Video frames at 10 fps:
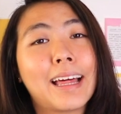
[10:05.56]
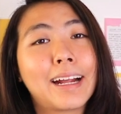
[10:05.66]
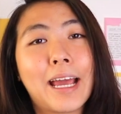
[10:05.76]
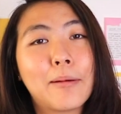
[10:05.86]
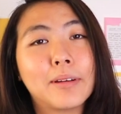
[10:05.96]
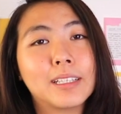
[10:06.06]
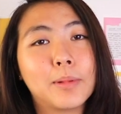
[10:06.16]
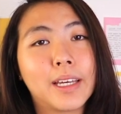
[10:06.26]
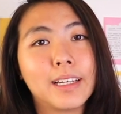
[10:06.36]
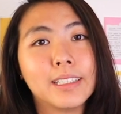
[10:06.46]
in that campus
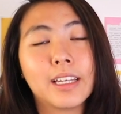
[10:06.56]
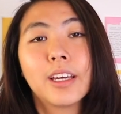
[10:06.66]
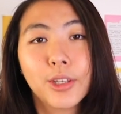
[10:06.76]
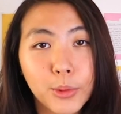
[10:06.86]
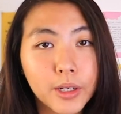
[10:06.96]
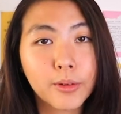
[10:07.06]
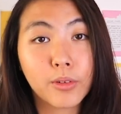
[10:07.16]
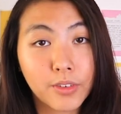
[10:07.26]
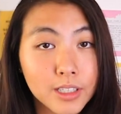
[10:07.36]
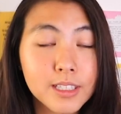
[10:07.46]
because you can
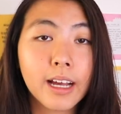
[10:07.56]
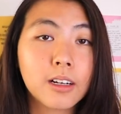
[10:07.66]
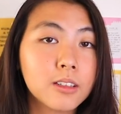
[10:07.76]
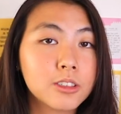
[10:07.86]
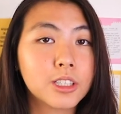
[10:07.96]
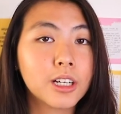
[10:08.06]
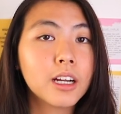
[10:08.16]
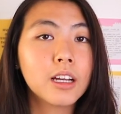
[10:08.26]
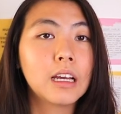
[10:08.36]
reverse that culture